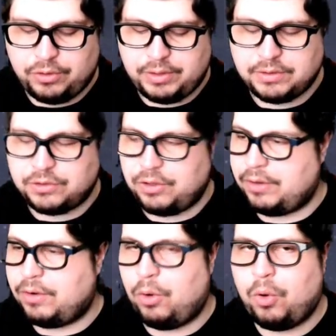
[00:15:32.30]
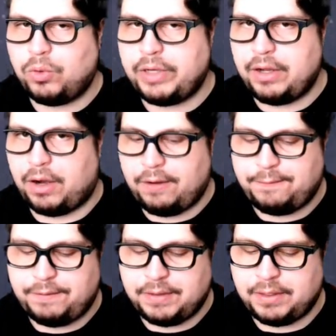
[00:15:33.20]
and start holding
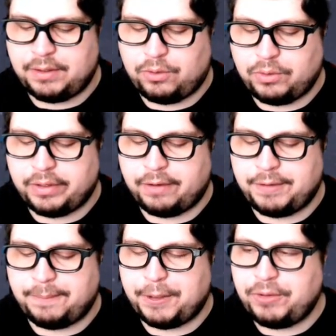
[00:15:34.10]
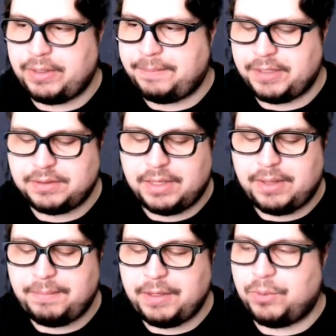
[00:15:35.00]
off the opponent a bit.
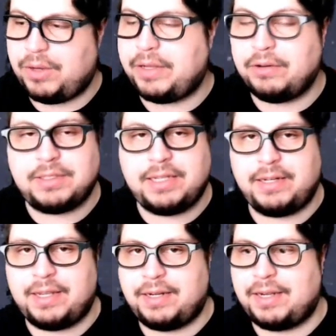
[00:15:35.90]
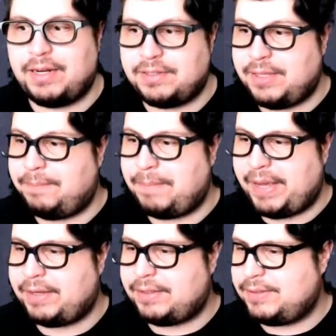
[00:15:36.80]
Meanwhile, Giratina can kind of sit
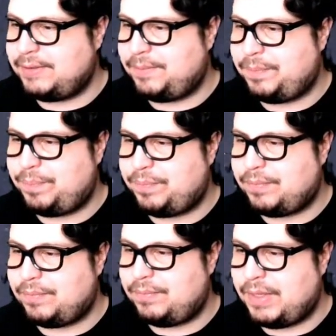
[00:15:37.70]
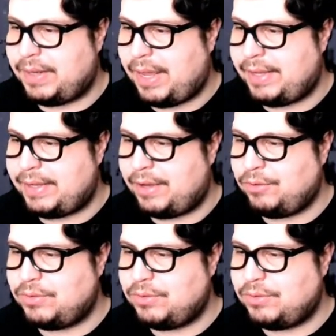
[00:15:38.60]
back and hang out.